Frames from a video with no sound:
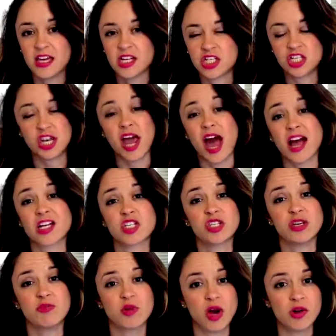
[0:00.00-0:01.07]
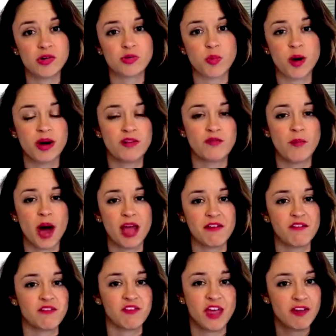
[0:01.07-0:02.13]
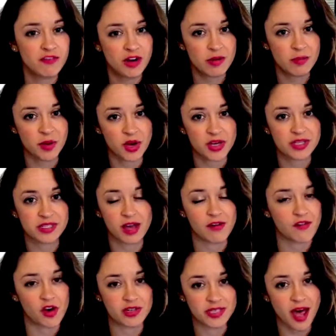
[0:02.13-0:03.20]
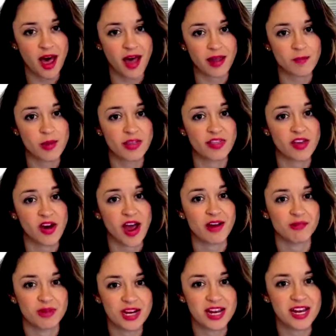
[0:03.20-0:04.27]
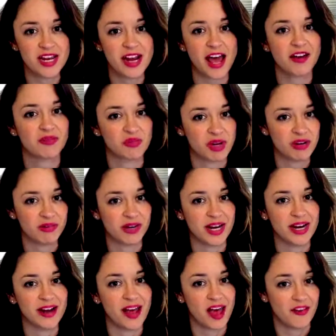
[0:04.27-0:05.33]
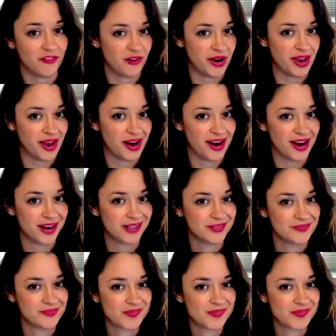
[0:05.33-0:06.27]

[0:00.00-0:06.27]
She actually wrote one of my favorite books of all time that I read and reread every year.